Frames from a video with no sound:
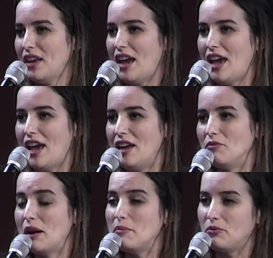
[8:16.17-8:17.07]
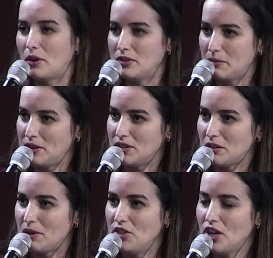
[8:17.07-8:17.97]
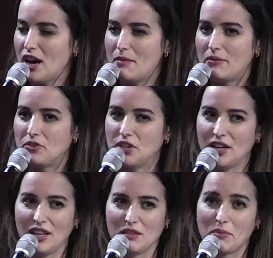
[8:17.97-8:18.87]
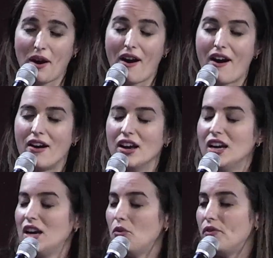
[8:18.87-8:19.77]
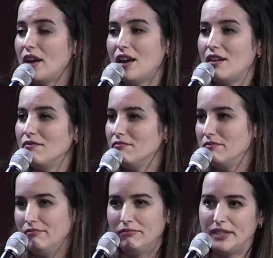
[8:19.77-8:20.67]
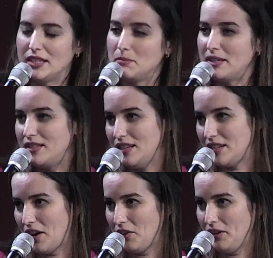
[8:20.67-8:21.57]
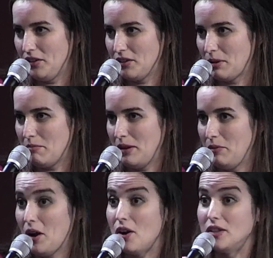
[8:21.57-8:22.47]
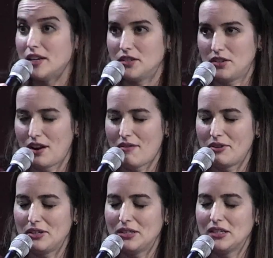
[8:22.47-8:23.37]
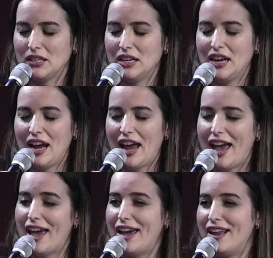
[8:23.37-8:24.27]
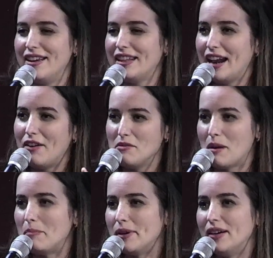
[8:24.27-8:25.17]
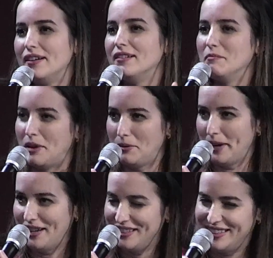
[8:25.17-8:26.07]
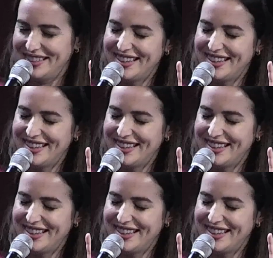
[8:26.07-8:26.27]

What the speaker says: And right before I was about to start my job, after taking the bar, they dismissed the entire legal department. We all lost our offers. And then I remembered Marwa.